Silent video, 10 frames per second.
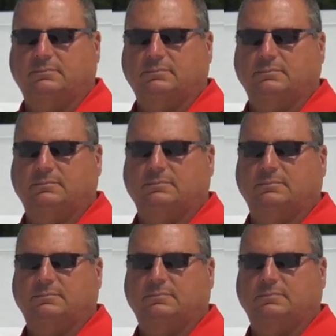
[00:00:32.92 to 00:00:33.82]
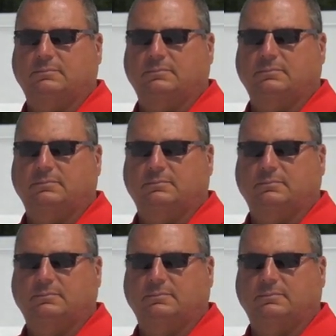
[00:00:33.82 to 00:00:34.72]

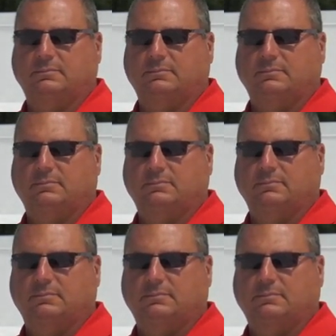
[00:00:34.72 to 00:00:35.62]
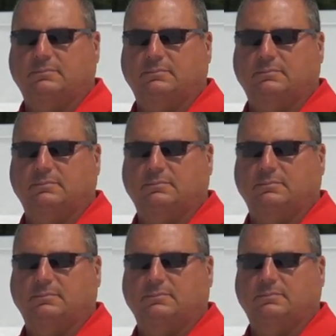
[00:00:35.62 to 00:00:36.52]

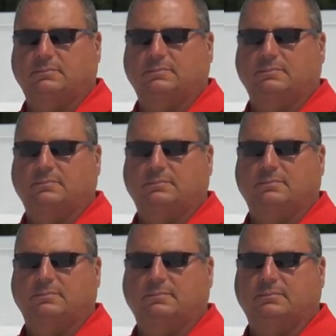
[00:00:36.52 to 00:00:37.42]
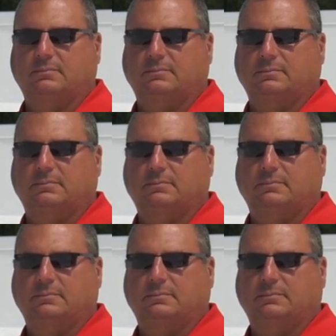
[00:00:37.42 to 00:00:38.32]

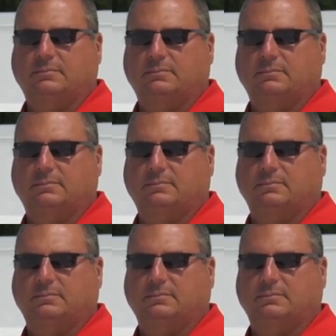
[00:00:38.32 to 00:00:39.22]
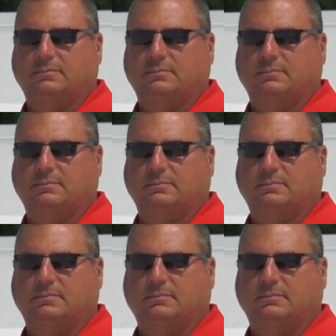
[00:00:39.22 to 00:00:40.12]

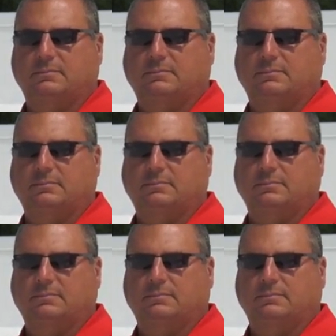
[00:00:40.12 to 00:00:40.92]
No words are spoken by the person on screen.